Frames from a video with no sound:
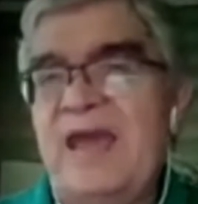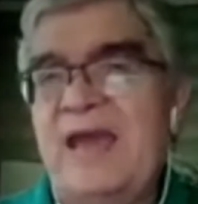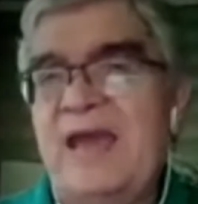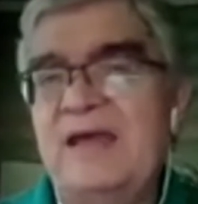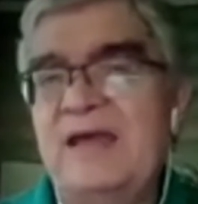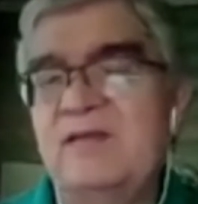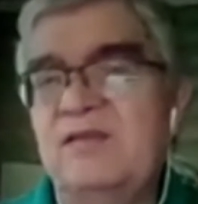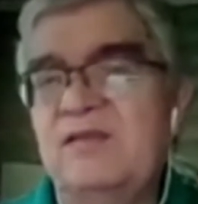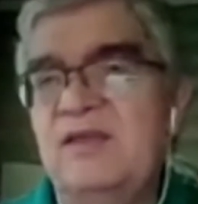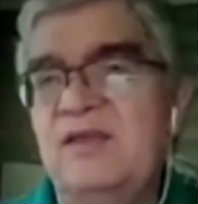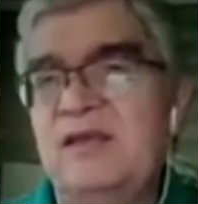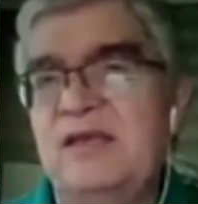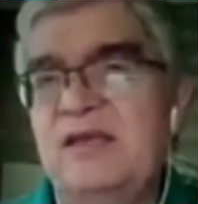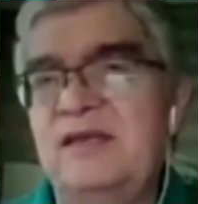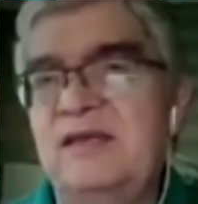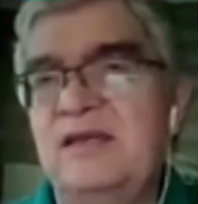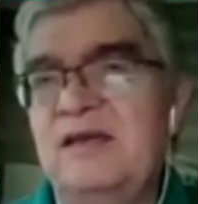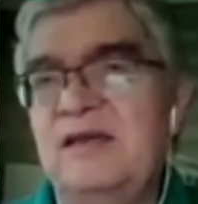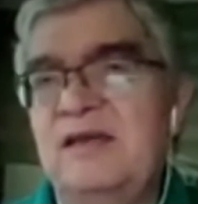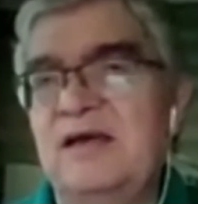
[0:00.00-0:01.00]
and
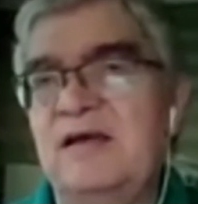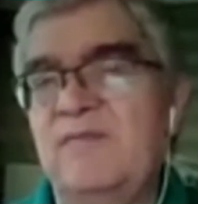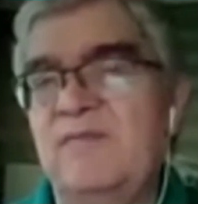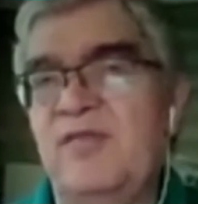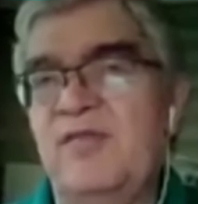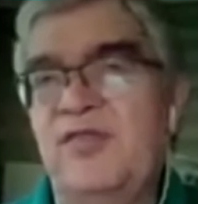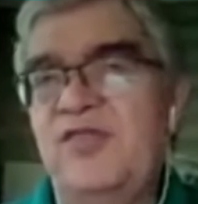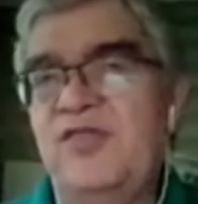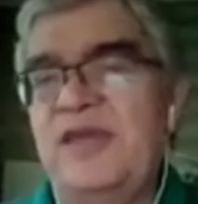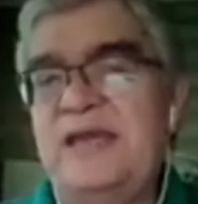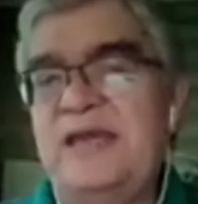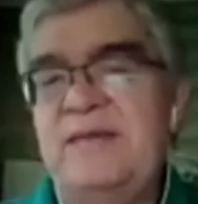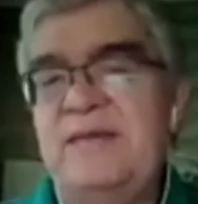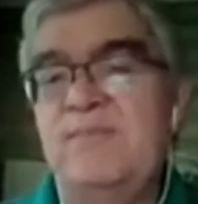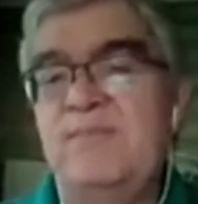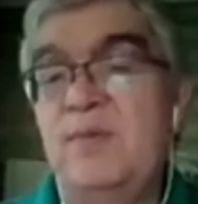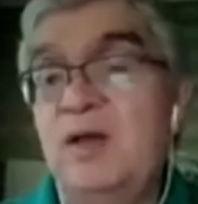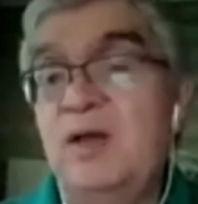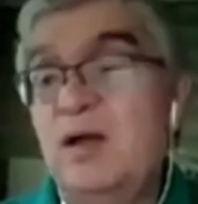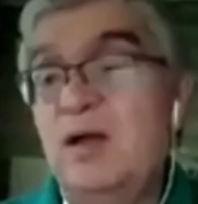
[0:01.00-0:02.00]
the
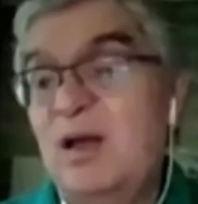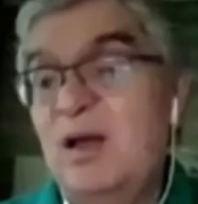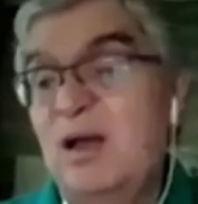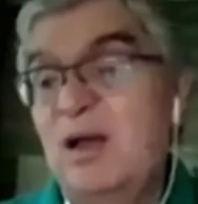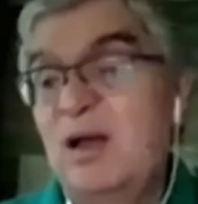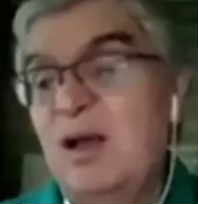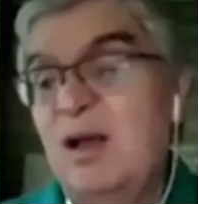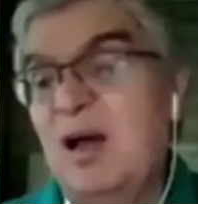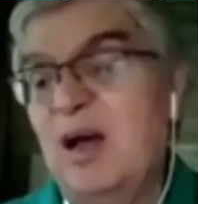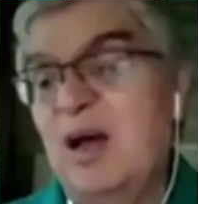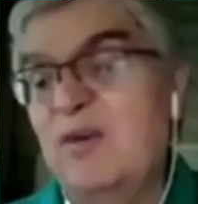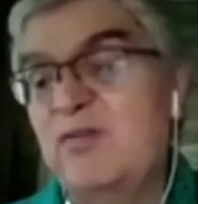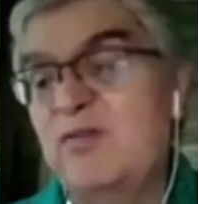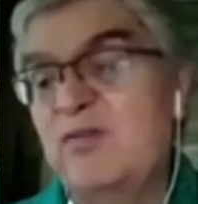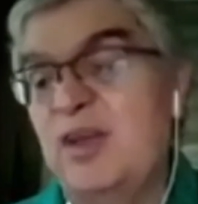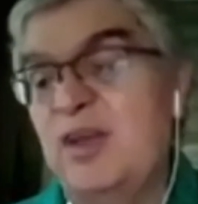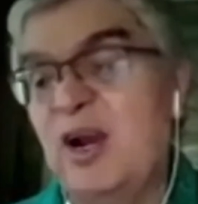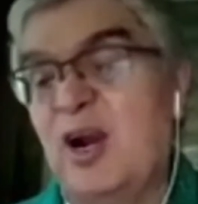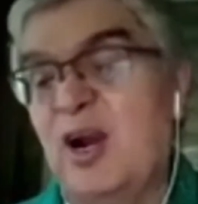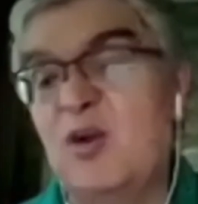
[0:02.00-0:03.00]
theme of
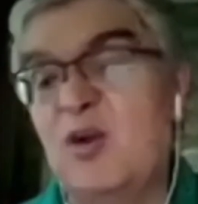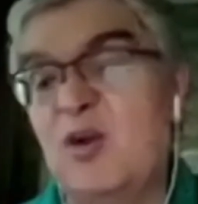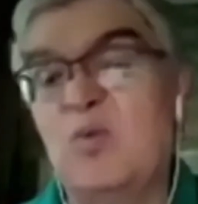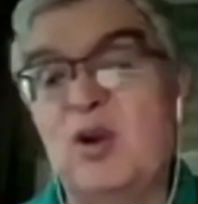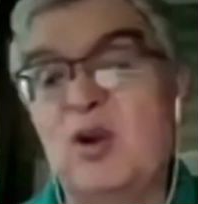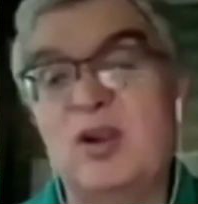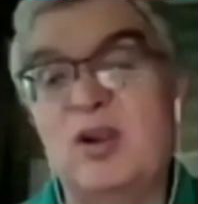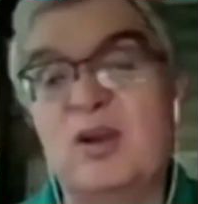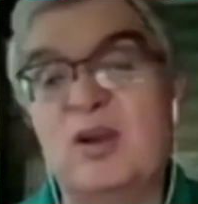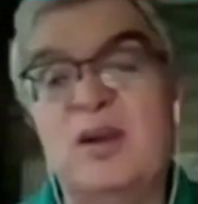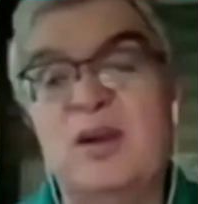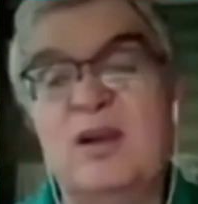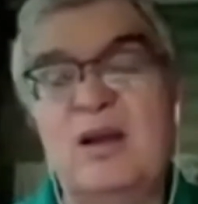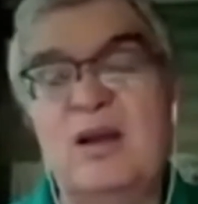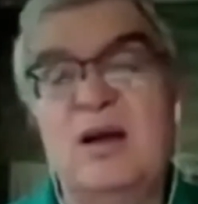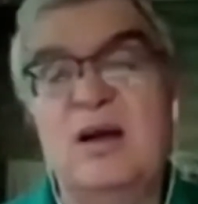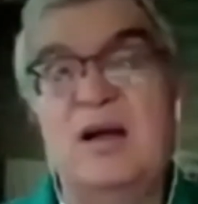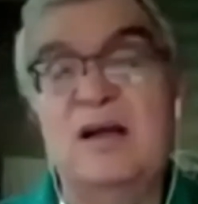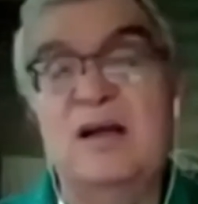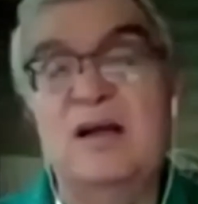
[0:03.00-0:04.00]
the artwork
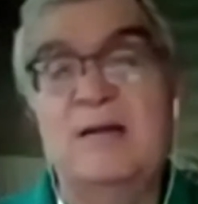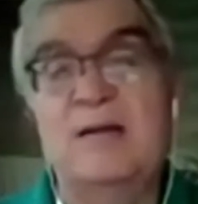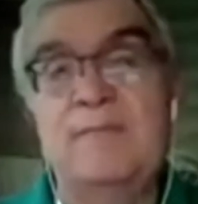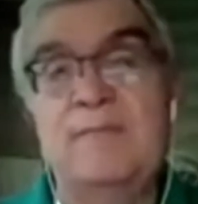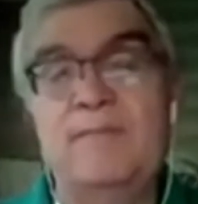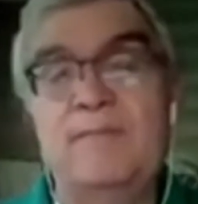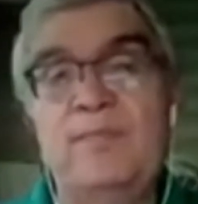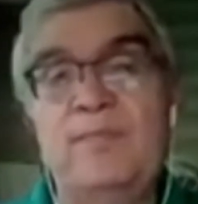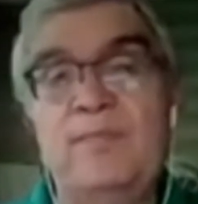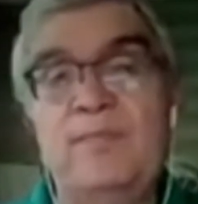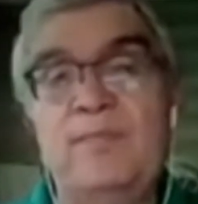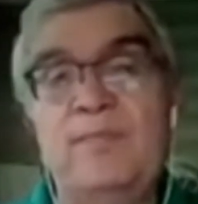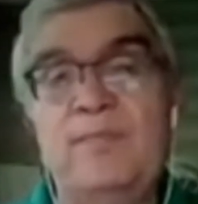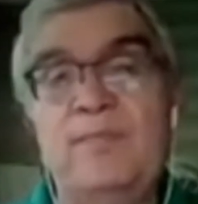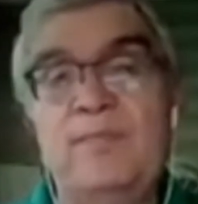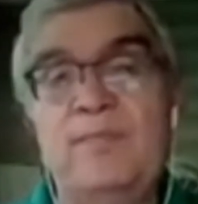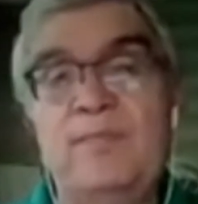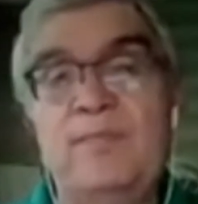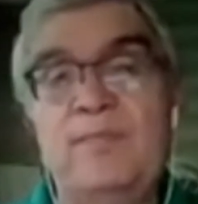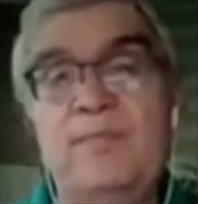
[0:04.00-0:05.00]

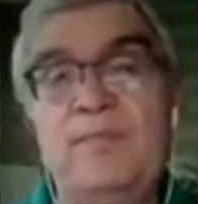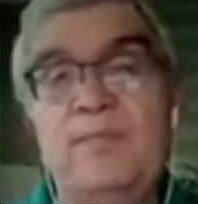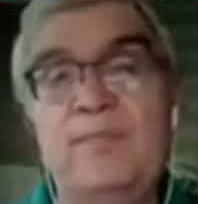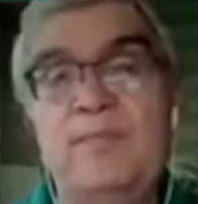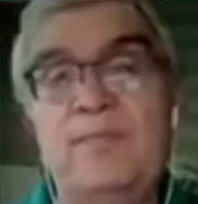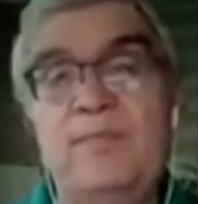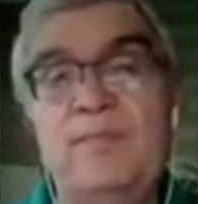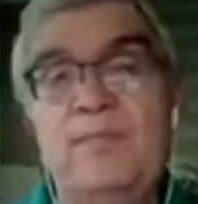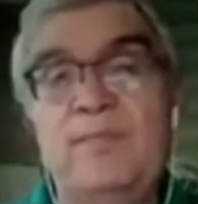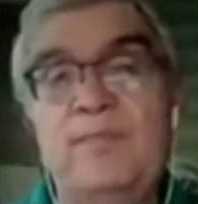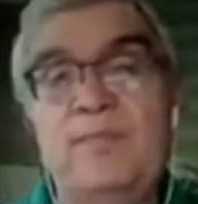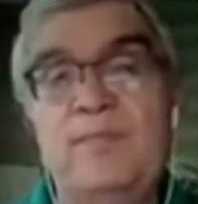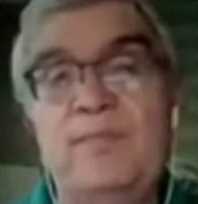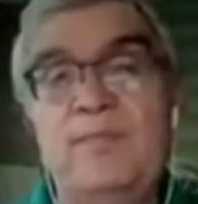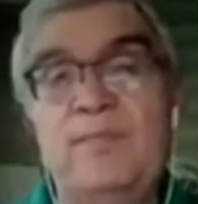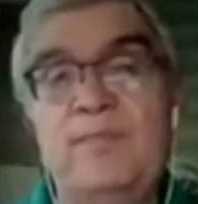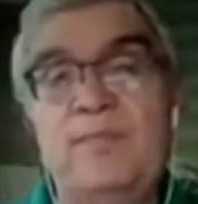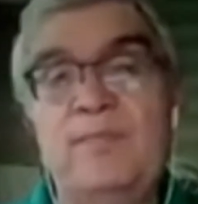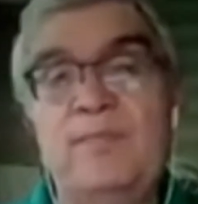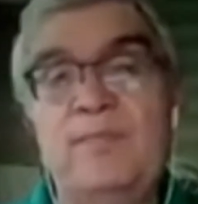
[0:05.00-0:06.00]
that
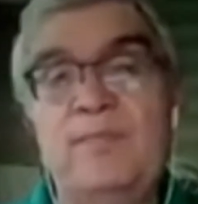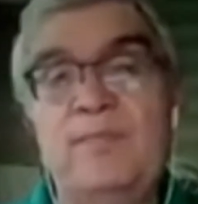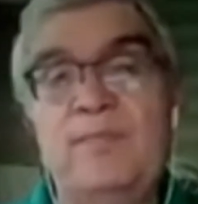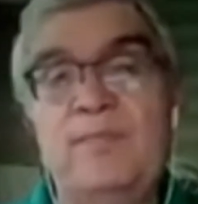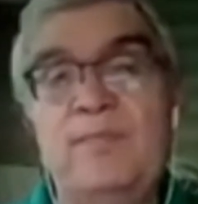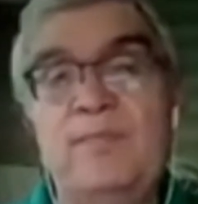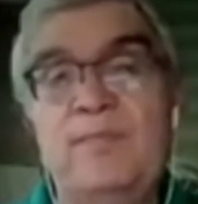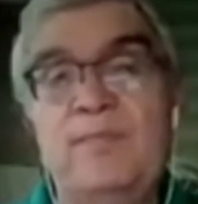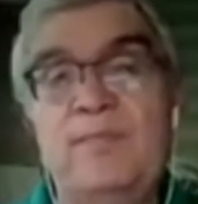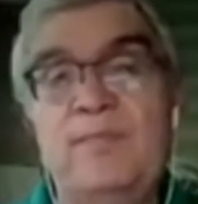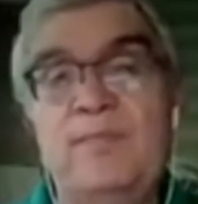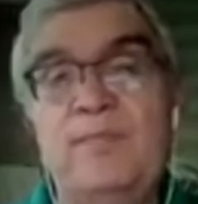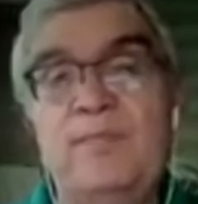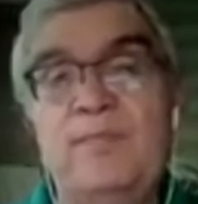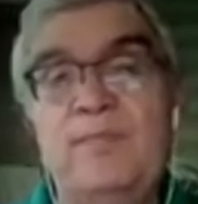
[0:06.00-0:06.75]
they painted.